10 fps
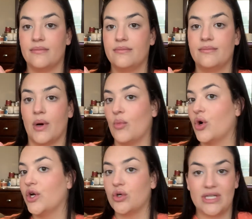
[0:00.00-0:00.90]

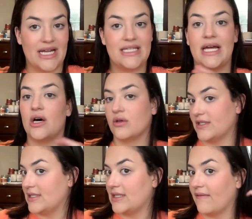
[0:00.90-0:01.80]
Memorial Day sales
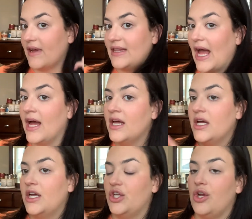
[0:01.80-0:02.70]
and stuff like that.
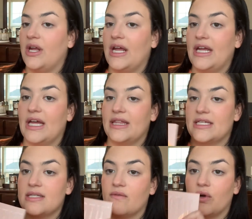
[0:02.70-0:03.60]
You can get
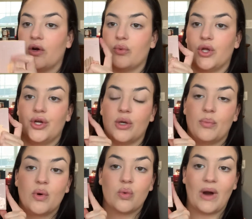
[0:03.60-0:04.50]
this for a really good
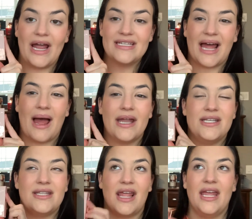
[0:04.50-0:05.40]
price. I
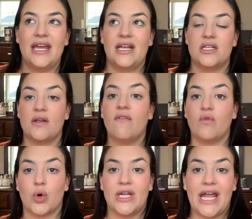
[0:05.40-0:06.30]
think it is
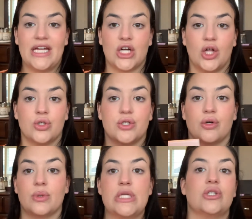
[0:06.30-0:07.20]
$48
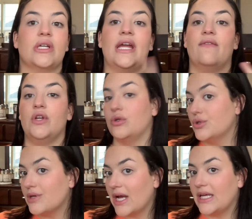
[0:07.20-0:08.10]
originally if you
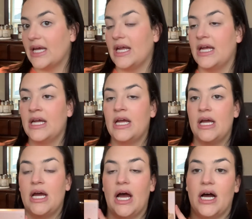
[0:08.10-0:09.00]
do not get it
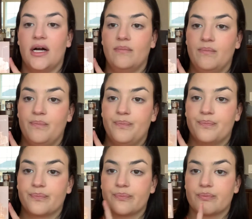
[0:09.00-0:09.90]
on
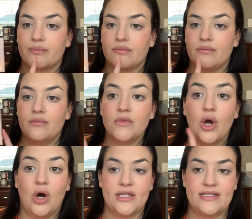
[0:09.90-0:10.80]

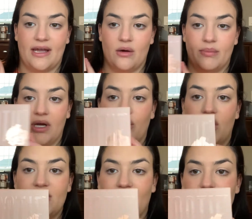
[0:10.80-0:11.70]
sale, but a lot
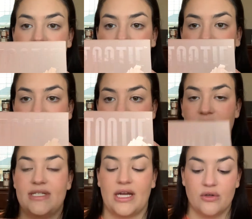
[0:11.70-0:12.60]
of times you can find it on
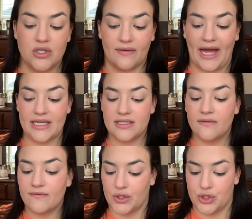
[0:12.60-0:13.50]
sale. So that's the
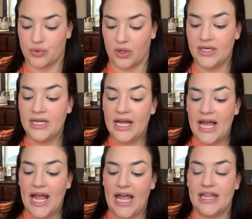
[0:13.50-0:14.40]
first one.
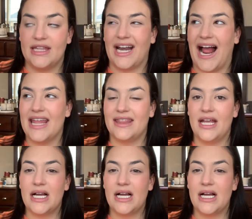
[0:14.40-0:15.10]
And then I think